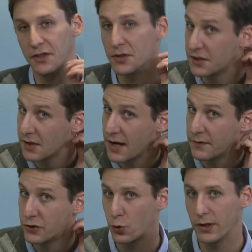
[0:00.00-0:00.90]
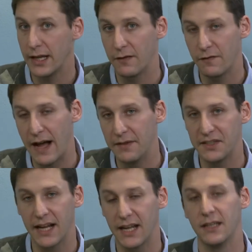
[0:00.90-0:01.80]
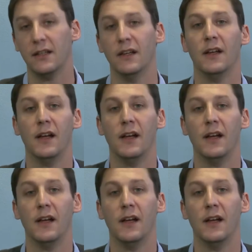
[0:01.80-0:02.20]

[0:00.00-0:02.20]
so just kind of short, like 5-second